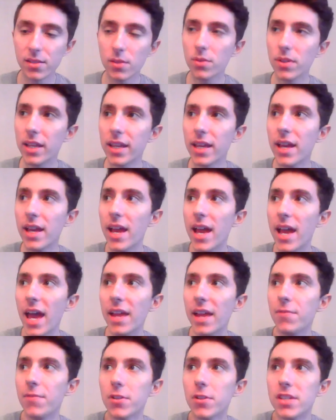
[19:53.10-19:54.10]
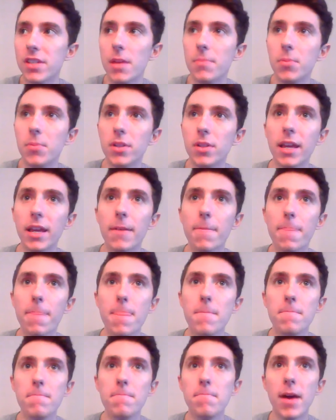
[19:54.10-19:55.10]
like, and for example, like
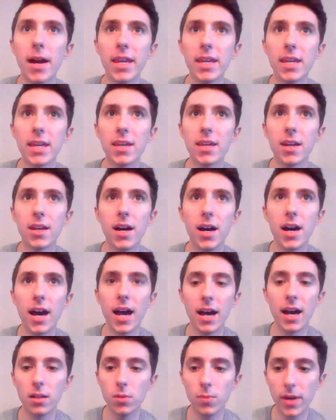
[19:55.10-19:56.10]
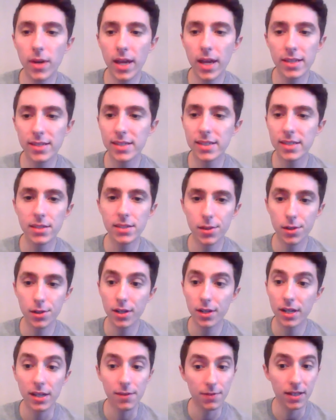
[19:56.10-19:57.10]
Mike Holloway, season
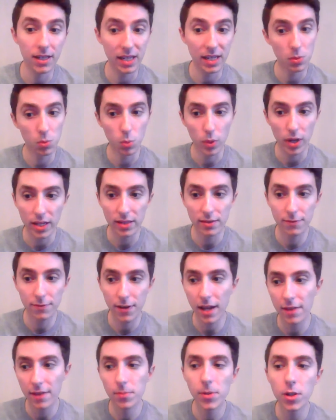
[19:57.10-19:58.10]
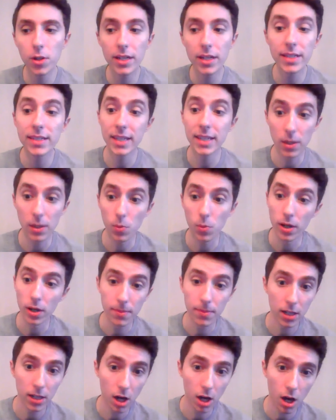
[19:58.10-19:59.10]
30, if he didn't win 5 immunities, he would have
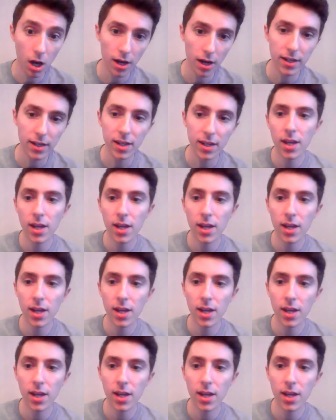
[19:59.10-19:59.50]
been gone.